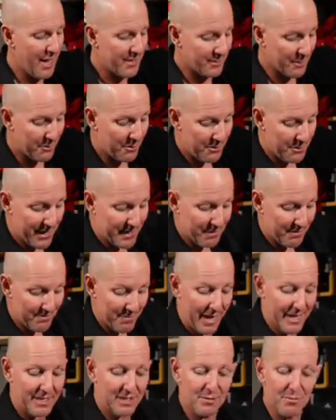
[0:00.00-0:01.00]
Another thing that
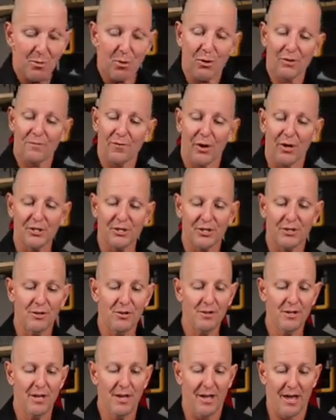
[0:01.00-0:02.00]
makes the board
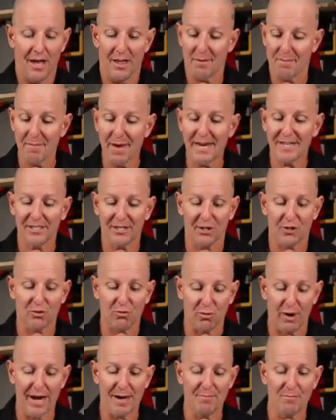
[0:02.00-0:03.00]
versatile, uh, it makes it a
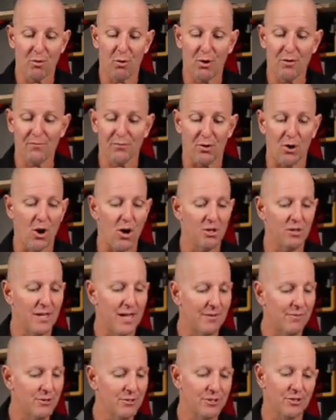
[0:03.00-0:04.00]
great board for all
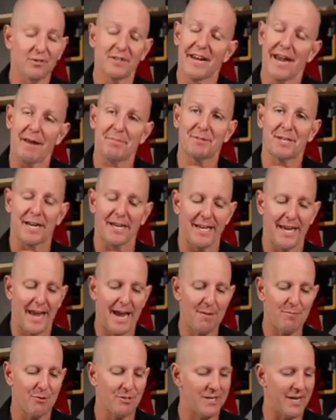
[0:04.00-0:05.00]
levels, are the AmpTek
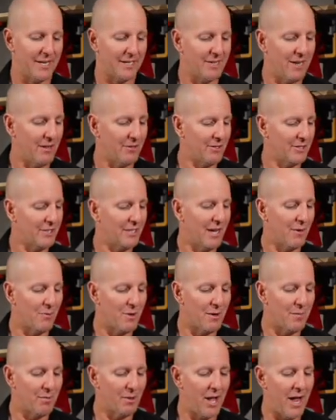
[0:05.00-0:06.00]
camber technologies that
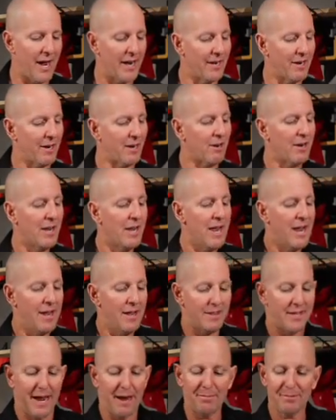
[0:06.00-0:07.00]
we apply here.
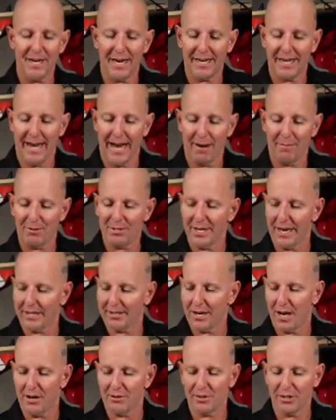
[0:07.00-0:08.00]
The AmpTek camber
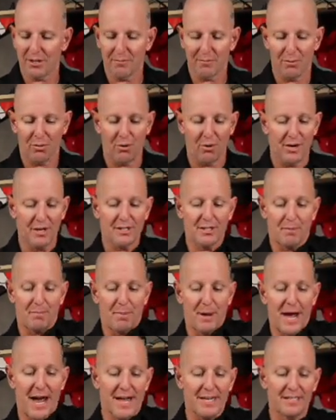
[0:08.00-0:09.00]
technology employs a
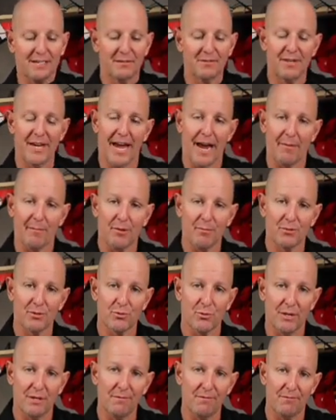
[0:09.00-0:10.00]
positive camber
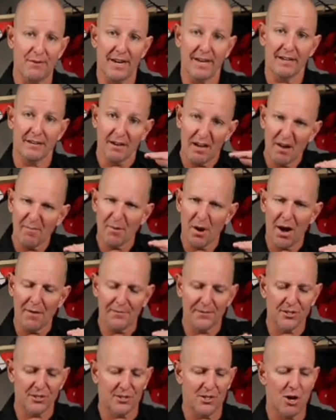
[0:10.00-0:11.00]
between the feet up
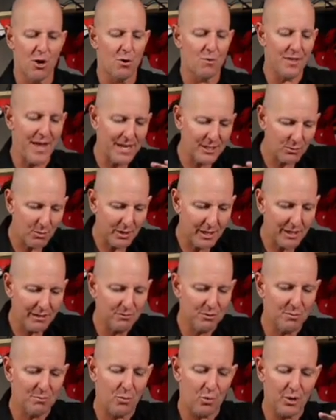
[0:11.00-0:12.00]
off the snow, and that's what
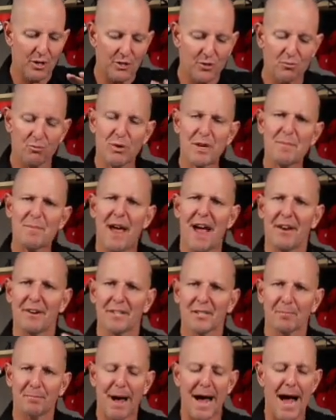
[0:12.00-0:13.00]
gives the board its rebound,
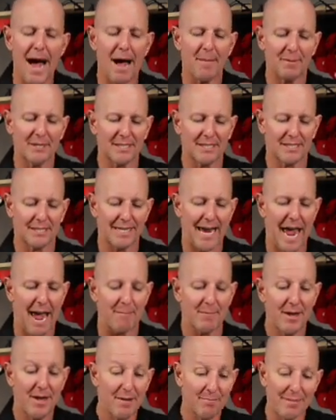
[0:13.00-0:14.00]
its pop, its
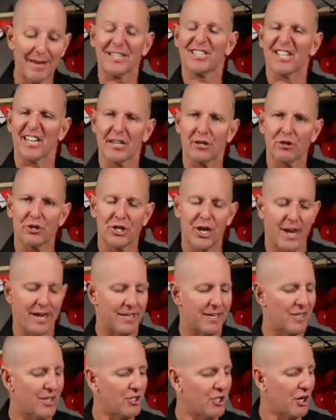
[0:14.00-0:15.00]
snap, makes it
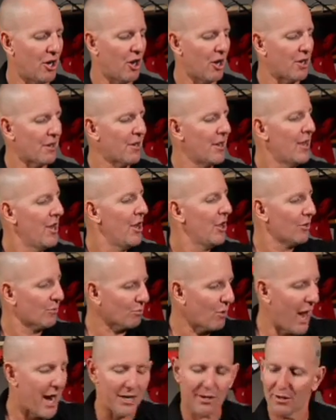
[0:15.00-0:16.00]
energetic in a turn. The
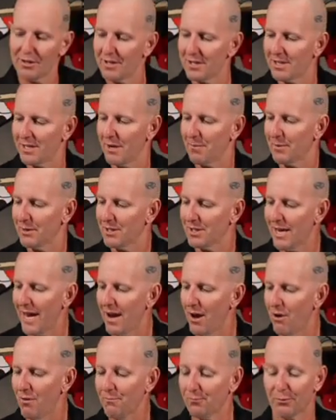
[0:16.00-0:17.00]
rocker in the tip and
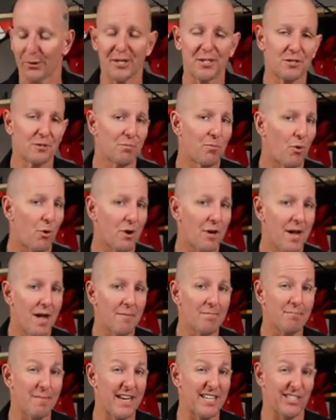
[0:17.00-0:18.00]
tail frees the board
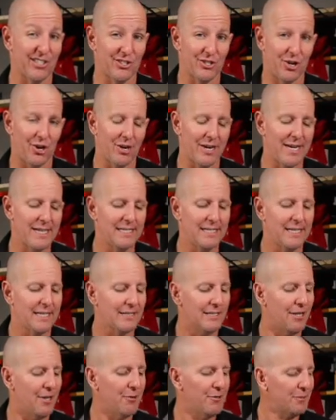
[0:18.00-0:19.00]
up, makes it turn easy
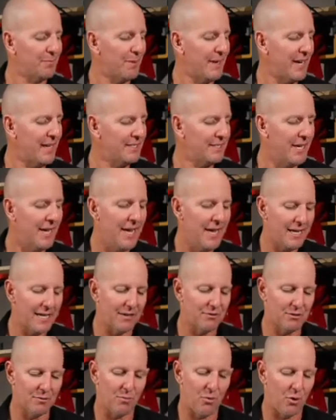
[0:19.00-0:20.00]
at slow speeds,
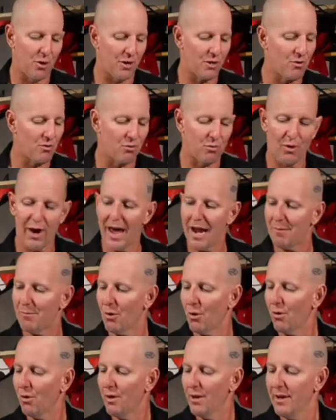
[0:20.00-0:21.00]
gives the board
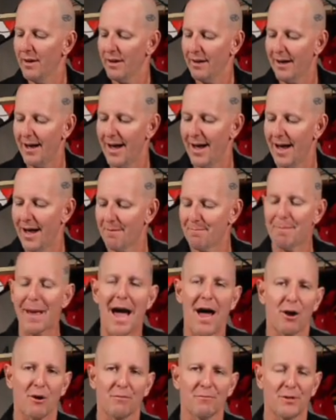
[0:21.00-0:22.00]
incredible uh,
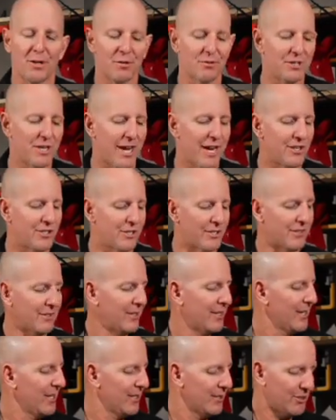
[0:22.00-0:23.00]
powder flotation.
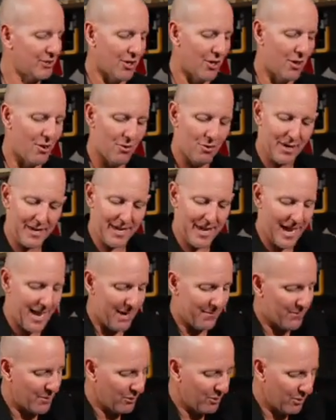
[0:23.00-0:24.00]
So
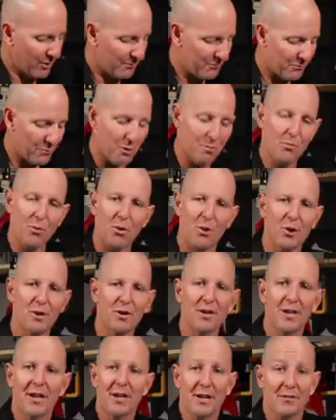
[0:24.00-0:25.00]
again, if you're looking for a
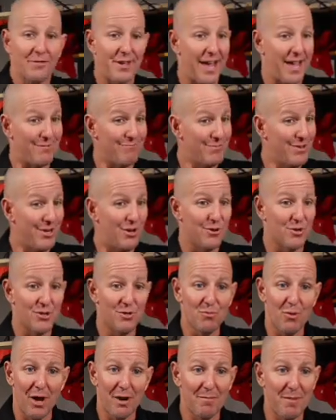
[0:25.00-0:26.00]
board that you know
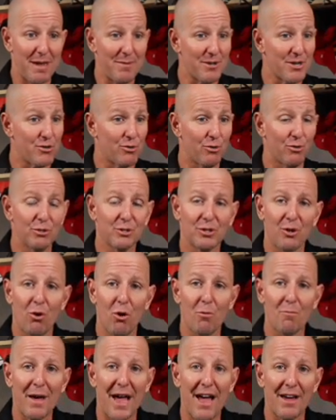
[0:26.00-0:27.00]
you want to maybe cruise the
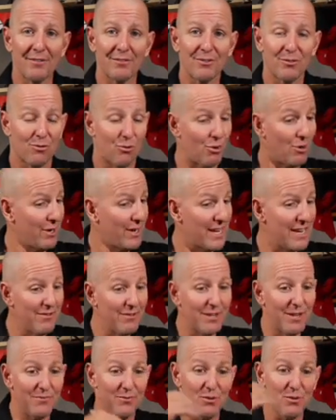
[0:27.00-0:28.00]
whole mountain, or
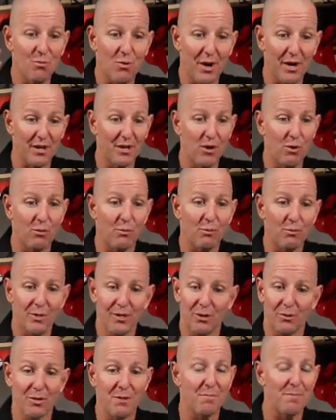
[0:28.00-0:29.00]
even if you want to go
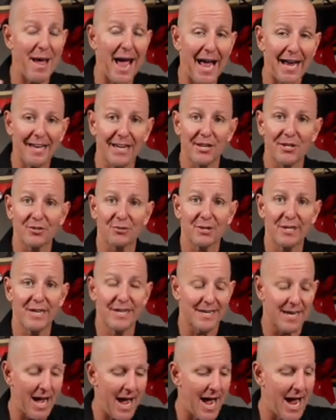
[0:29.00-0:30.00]
you know in the backcountry
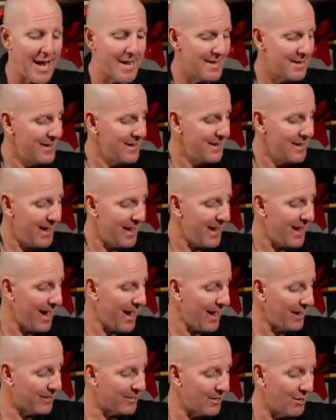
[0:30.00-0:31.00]
and hike,
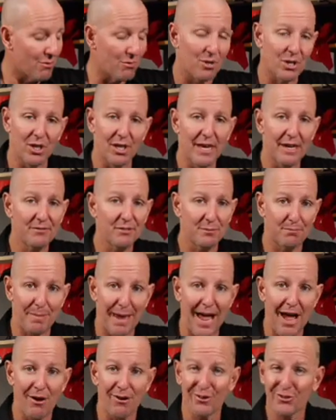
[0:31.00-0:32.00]
uh, you know, cliffs,
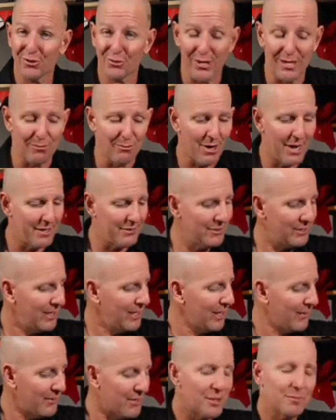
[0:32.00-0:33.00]
powder, tree runs.
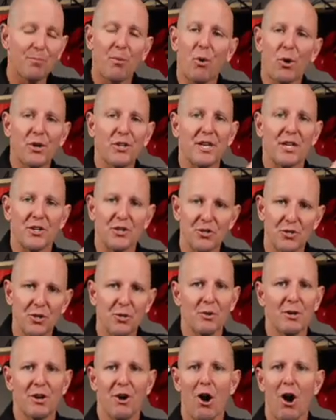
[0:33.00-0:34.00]
This board can
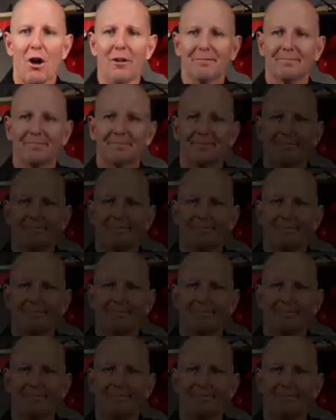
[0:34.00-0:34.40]
do it all.